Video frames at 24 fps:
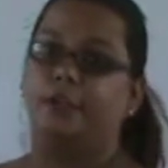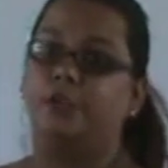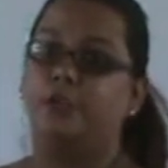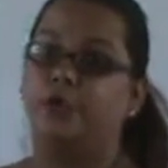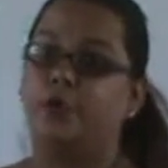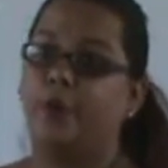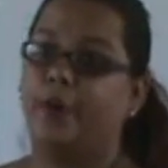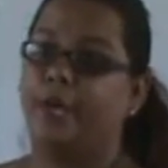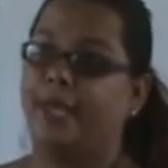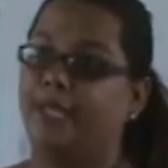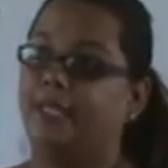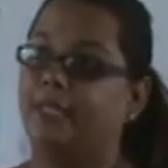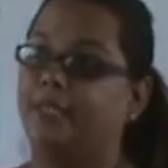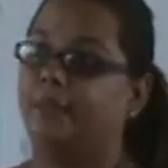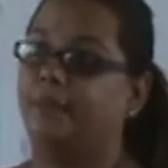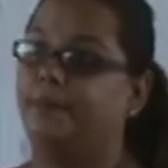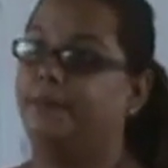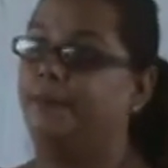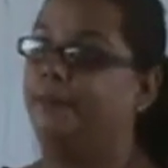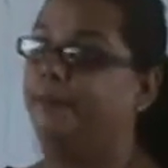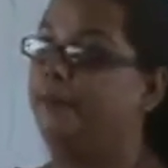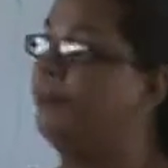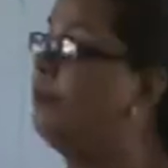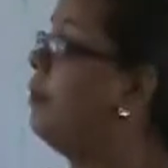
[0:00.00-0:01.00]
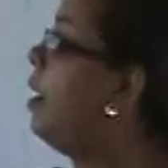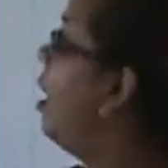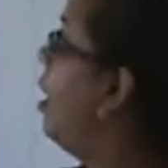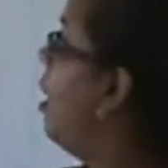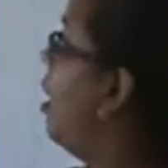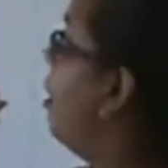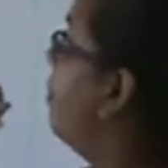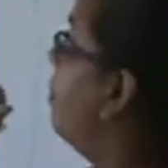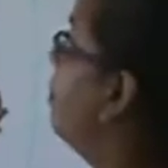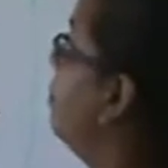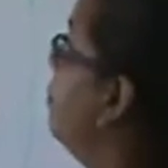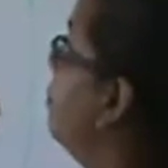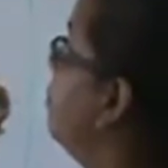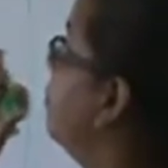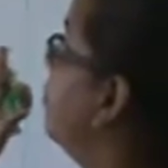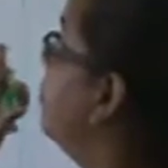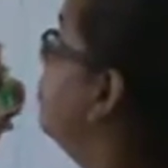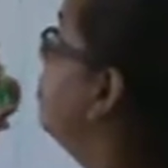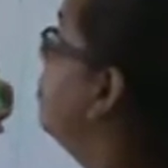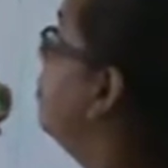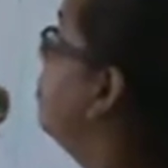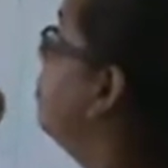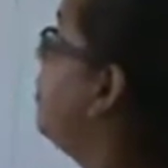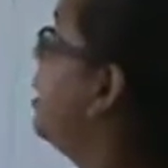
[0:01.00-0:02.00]
doing
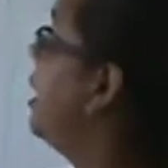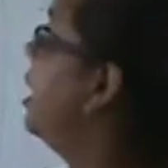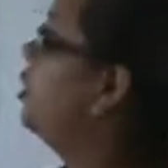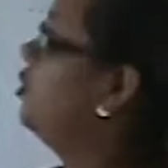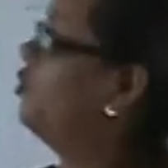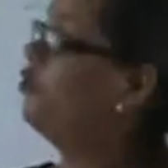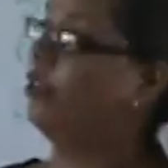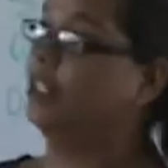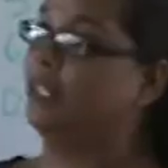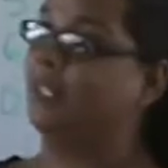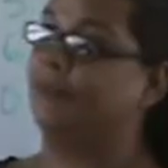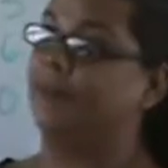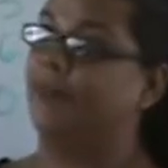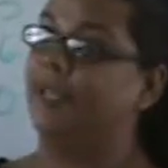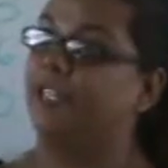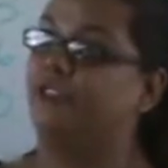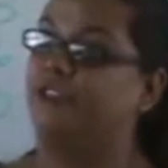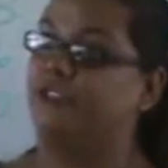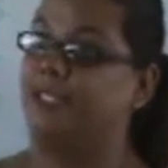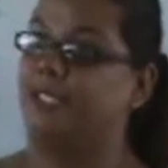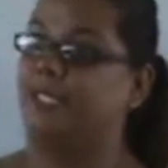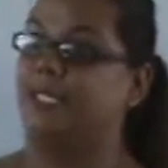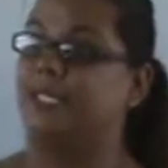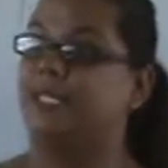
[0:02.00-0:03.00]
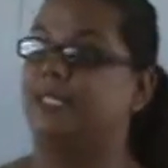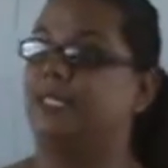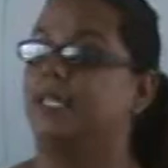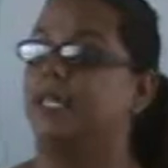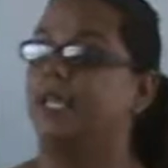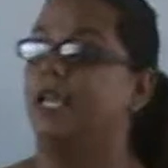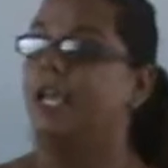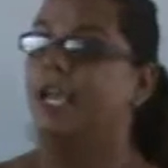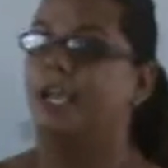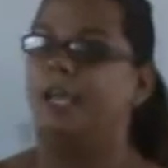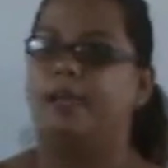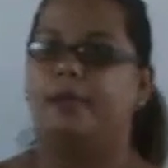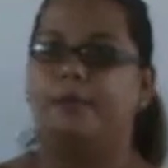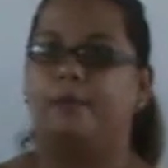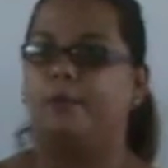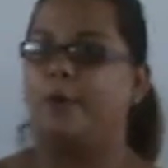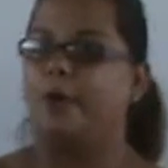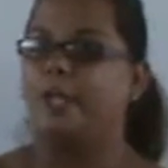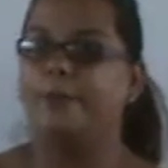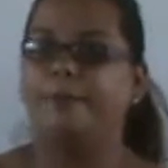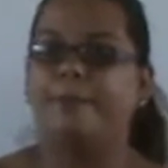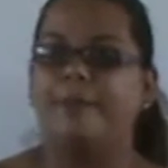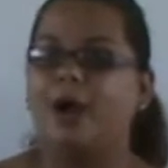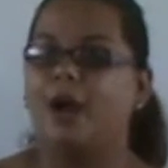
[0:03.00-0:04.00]
matrices,
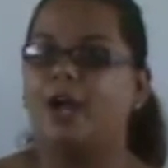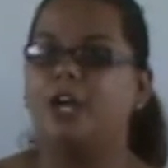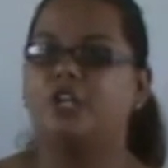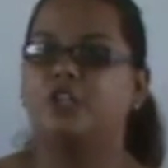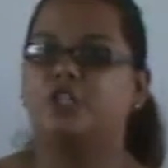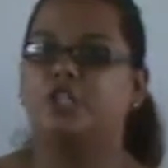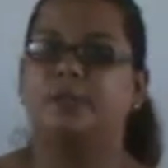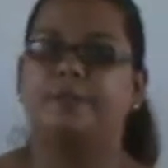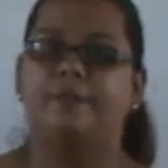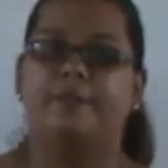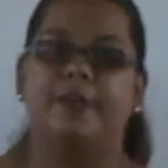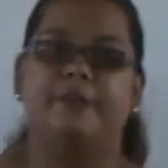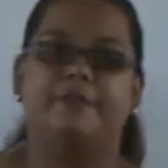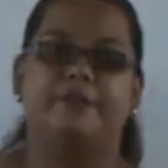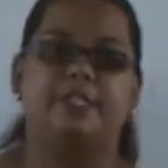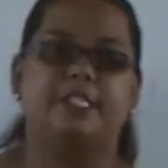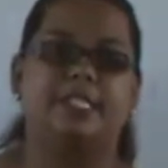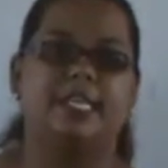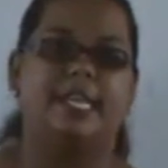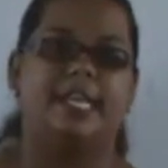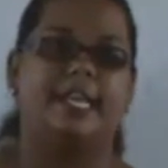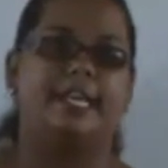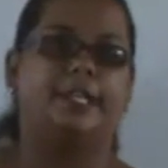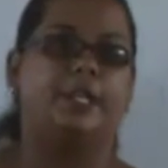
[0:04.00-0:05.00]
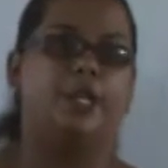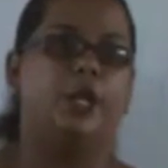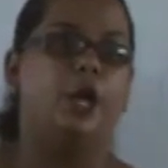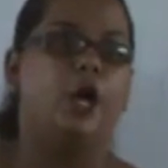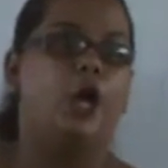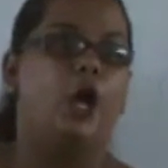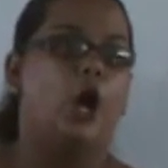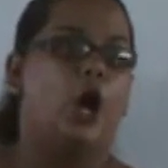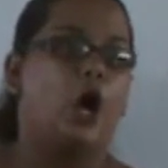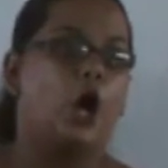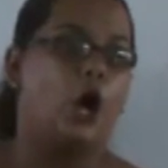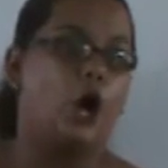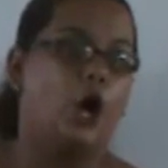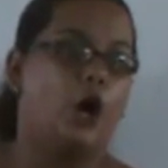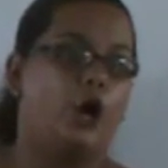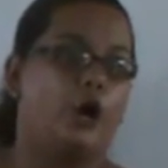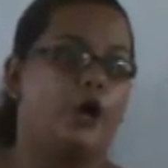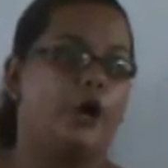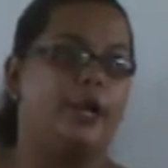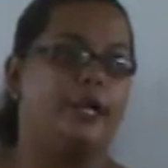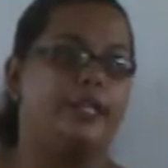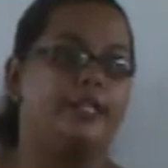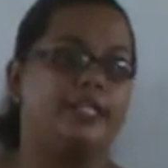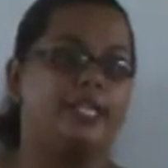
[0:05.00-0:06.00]
whether partial pivoting
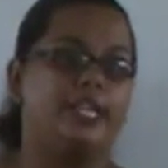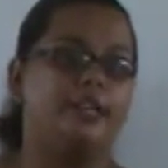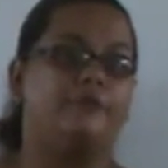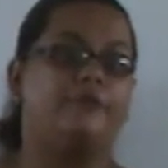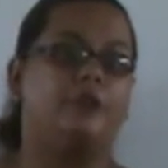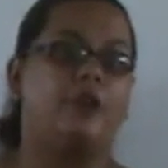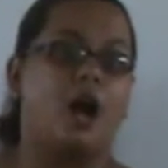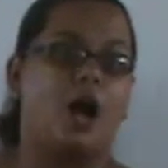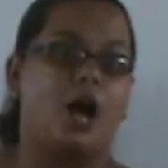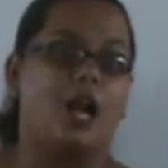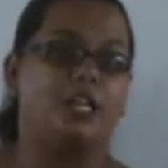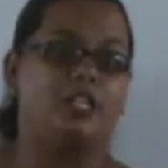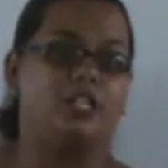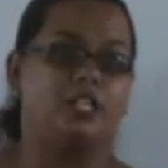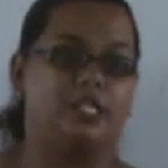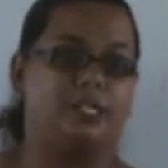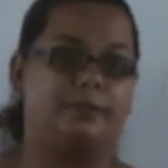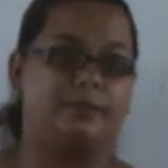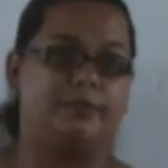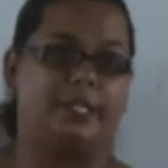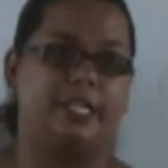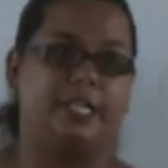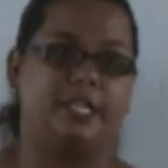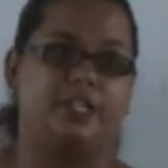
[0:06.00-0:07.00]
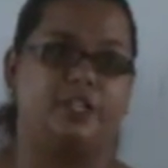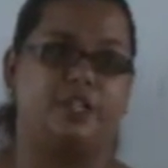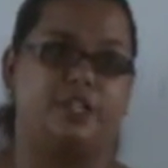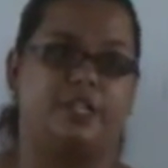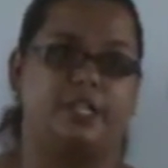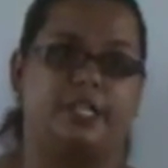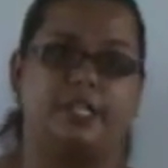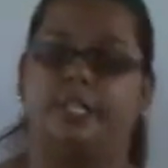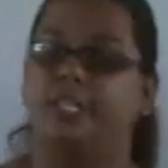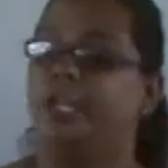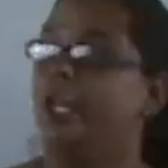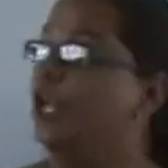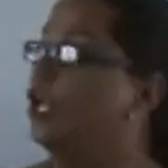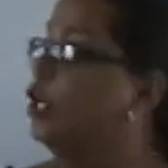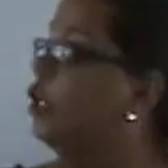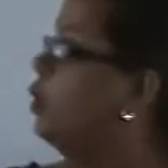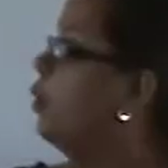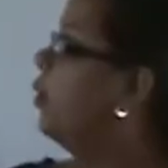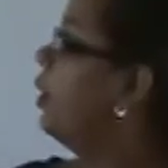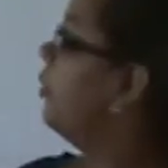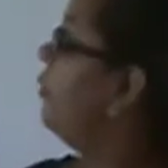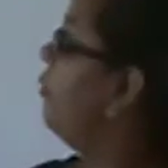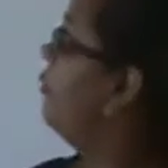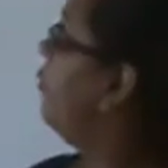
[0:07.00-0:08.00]
or naive Gaussian elimination,
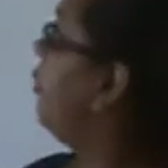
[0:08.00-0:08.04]
you'll